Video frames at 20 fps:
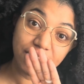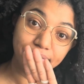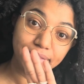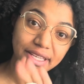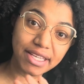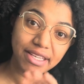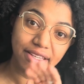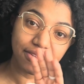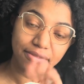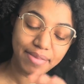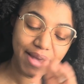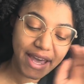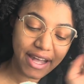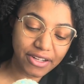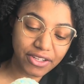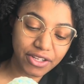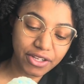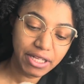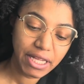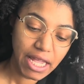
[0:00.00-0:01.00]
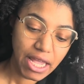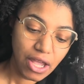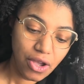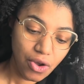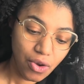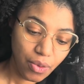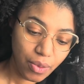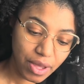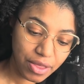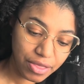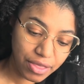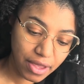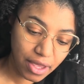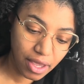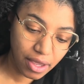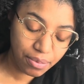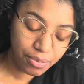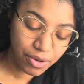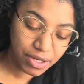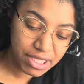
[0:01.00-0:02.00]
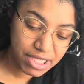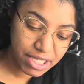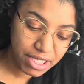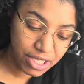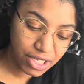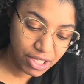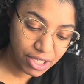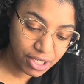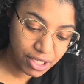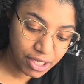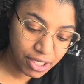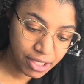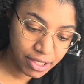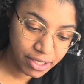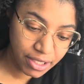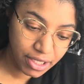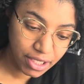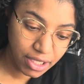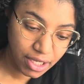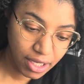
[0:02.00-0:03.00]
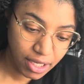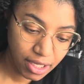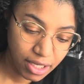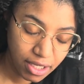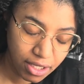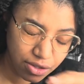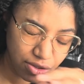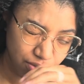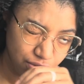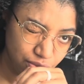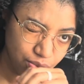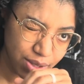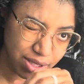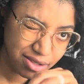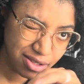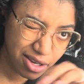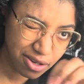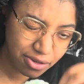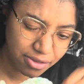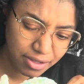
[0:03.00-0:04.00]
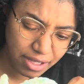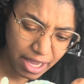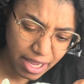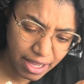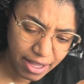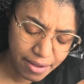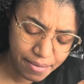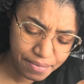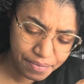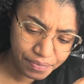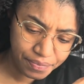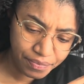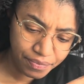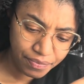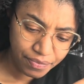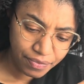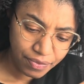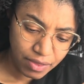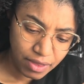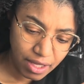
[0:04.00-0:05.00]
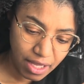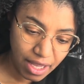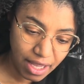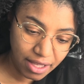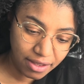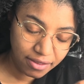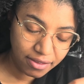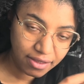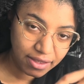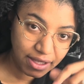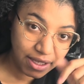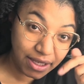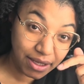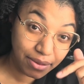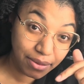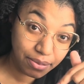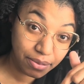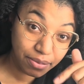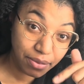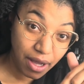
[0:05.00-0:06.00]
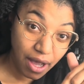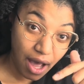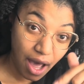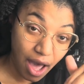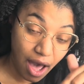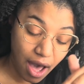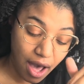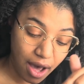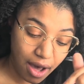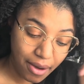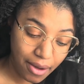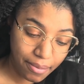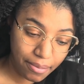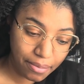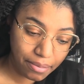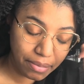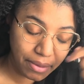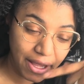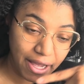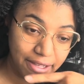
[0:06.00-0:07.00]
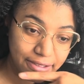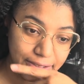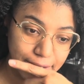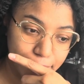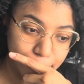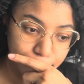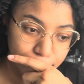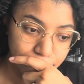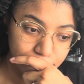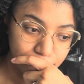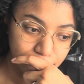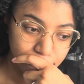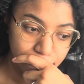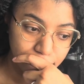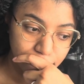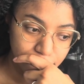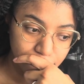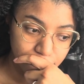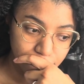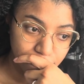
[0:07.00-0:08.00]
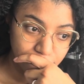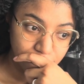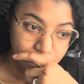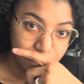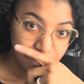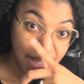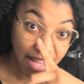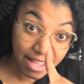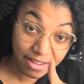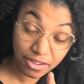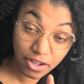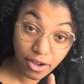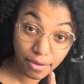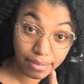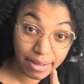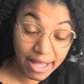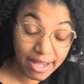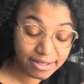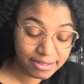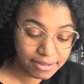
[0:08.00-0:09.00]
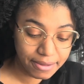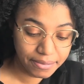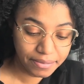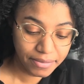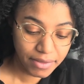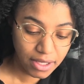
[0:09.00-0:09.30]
Beakies pattern with a printed yarn, Sweet Snuggles Light. It's the Blossom. Yeah, it's called Blossom.